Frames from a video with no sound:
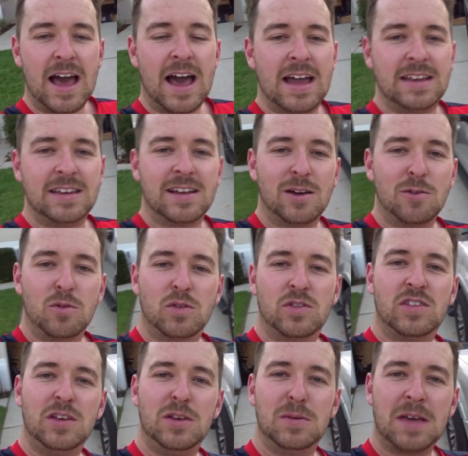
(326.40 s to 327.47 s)
And I will
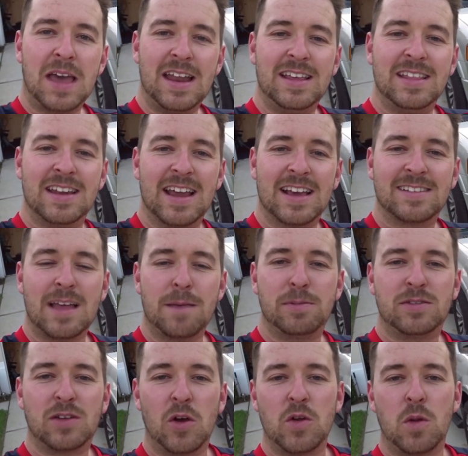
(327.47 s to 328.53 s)
see you again in the next
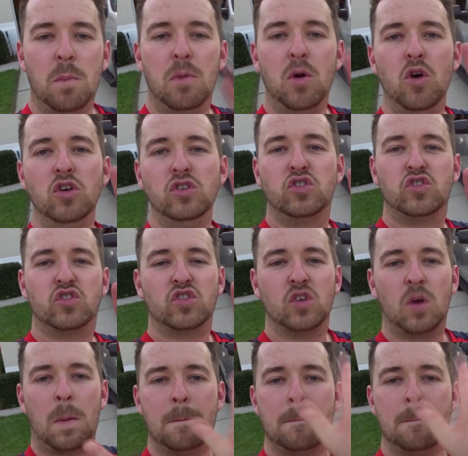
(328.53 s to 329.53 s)
episode. Peace.